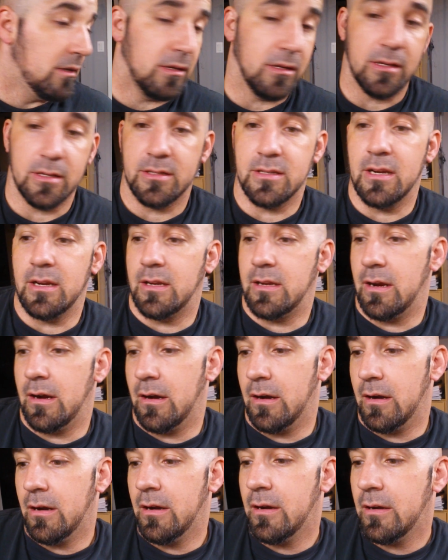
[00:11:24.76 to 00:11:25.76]
you guys take
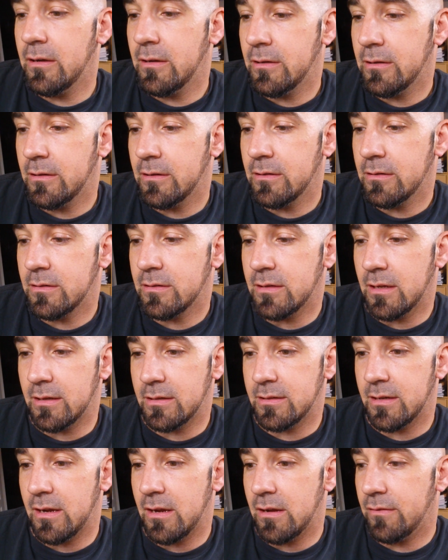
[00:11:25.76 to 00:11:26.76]
care, stay
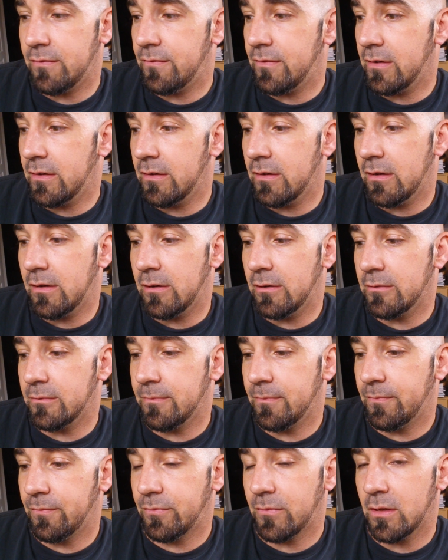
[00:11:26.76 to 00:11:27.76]
safe, and
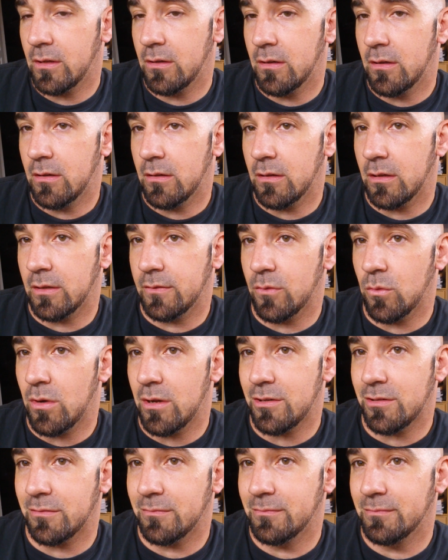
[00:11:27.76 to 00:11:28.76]
thanks for
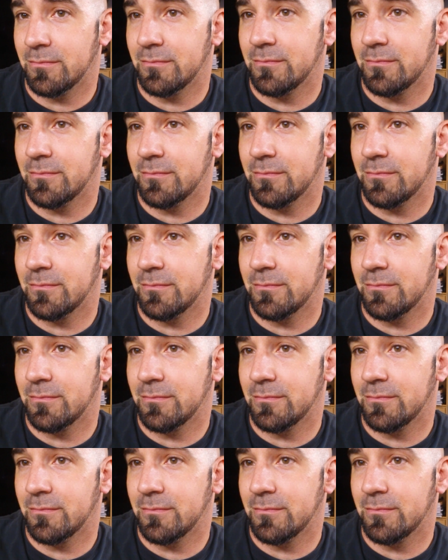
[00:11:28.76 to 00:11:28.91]
watching.